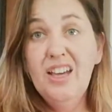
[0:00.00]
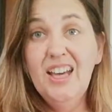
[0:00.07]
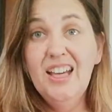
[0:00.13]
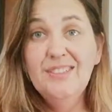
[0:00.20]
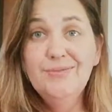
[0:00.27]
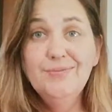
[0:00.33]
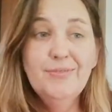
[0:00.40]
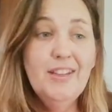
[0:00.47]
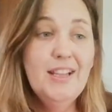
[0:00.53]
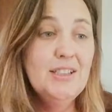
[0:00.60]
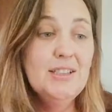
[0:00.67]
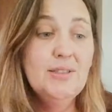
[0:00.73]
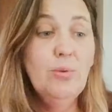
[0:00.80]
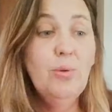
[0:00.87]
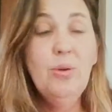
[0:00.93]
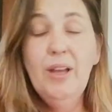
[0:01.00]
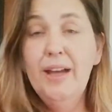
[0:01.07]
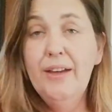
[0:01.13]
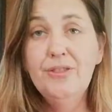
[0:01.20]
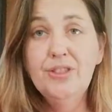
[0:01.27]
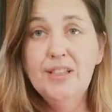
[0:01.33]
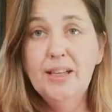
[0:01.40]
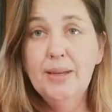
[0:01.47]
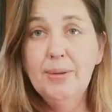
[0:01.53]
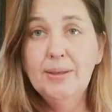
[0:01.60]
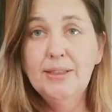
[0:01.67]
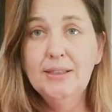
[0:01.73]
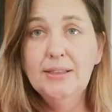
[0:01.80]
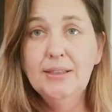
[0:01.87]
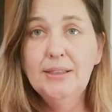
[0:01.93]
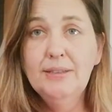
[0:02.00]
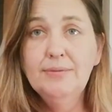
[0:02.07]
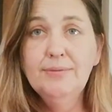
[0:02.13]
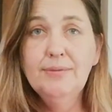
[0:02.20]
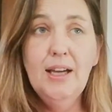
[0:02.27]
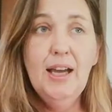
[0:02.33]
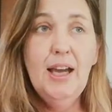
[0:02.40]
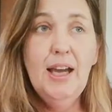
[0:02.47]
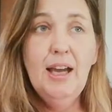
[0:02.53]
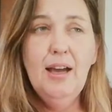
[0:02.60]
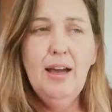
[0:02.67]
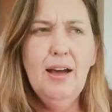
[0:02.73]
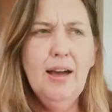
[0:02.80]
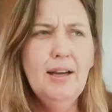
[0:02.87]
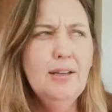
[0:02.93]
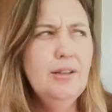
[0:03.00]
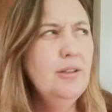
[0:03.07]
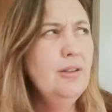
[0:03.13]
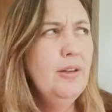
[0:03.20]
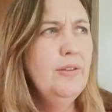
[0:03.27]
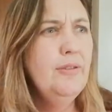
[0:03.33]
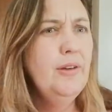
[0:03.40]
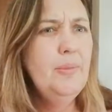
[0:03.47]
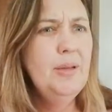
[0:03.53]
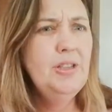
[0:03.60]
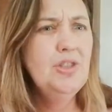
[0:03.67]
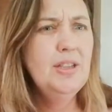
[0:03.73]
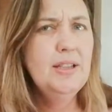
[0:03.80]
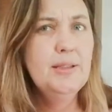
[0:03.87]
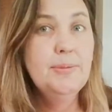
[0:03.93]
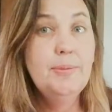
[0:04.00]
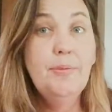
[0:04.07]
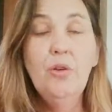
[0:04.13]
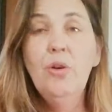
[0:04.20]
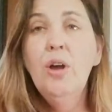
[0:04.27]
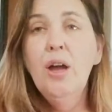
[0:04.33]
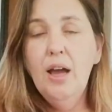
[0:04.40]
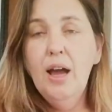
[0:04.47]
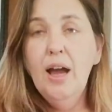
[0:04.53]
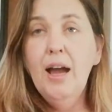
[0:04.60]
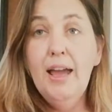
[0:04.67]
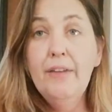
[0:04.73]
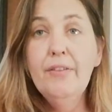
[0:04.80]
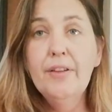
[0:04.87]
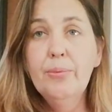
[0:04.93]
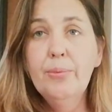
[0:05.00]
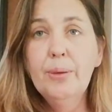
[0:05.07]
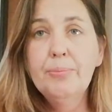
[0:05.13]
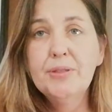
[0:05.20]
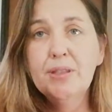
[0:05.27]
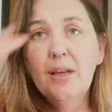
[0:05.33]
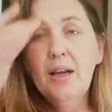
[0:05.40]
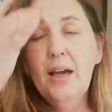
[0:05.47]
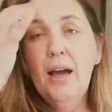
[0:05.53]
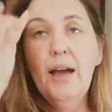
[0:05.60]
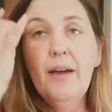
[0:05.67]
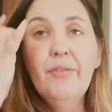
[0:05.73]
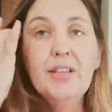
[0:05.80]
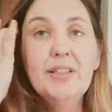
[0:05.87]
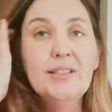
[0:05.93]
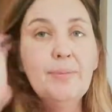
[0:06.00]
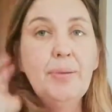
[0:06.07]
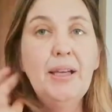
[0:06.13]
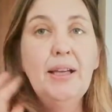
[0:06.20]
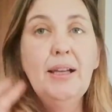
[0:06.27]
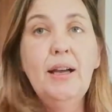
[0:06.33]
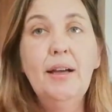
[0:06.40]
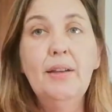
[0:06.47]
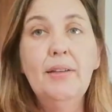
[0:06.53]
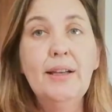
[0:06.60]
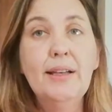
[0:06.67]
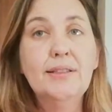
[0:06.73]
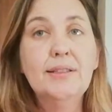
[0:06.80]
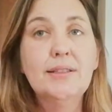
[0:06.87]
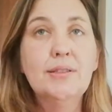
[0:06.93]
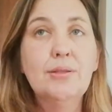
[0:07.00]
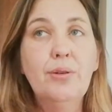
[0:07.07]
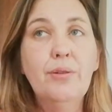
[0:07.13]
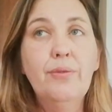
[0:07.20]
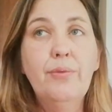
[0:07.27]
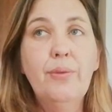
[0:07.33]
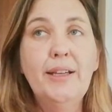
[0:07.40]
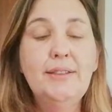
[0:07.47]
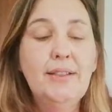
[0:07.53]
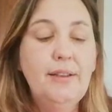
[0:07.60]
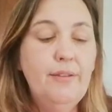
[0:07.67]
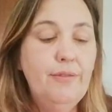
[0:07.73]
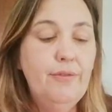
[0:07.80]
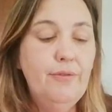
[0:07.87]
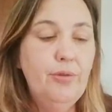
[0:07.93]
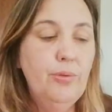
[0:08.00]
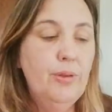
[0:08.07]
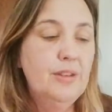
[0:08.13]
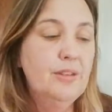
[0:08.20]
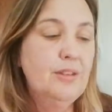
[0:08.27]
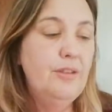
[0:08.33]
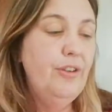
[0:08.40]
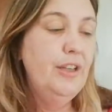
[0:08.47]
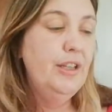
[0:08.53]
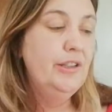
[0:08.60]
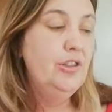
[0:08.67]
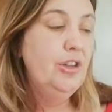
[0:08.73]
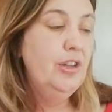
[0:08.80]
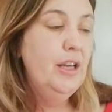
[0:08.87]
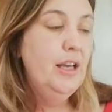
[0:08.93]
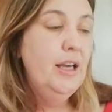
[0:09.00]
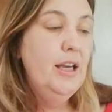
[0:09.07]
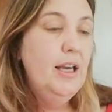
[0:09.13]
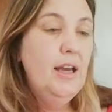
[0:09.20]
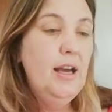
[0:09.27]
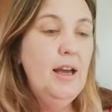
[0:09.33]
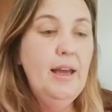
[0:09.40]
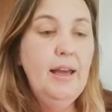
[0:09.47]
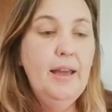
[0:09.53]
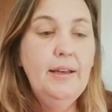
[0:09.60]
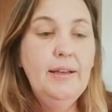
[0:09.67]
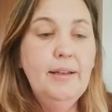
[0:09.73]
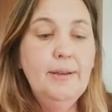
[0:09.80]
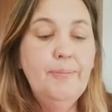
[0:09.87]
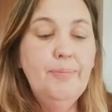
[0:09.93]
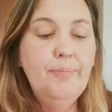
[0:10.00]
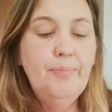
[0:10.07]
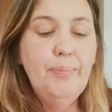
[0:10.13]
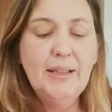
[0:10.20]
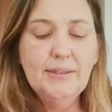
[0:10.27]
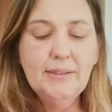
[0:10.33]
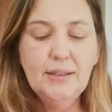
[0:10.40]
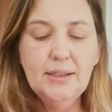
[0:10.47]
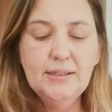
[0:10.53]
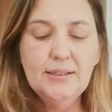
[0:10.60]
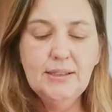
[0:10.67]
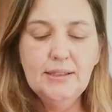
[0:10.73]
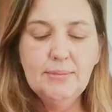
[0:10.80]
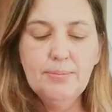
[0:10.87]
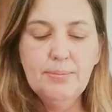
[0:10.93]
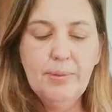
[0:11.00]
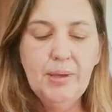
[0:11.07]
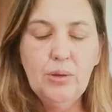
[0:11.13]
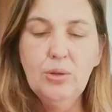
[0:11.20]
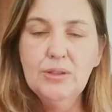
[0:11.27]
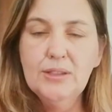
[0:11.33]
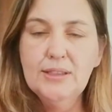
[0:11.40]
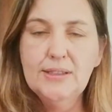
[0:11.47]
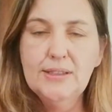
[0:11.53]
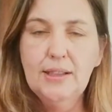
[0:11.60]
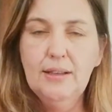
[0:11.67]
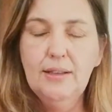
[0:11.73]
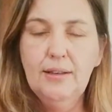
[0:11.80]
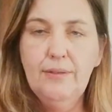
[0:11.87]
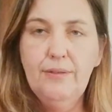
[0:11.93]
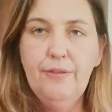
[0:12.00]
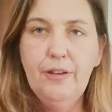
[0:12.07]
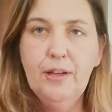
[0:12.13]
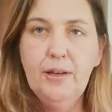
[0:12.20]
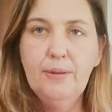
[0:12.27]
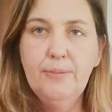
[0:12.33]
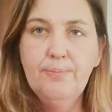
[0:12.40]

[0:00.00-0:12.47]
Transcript: Okay, that's all I have to say about knitting. I don't know if I mentioned this before. I have other whips. I have the Sapila that's sort of waiting for this to finish, and but this is because it's a